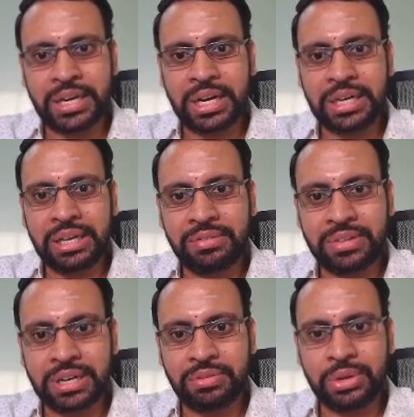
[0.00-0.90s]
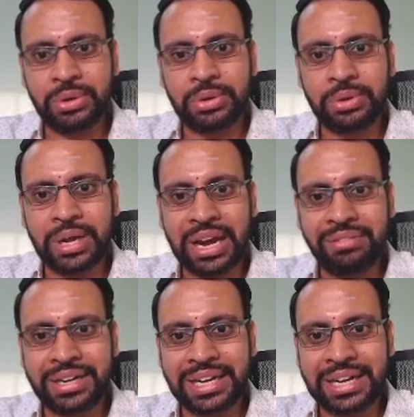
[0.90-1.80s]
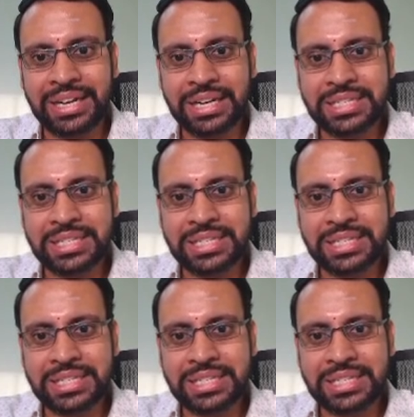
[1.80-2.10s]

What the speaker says: naught that you have it earlier.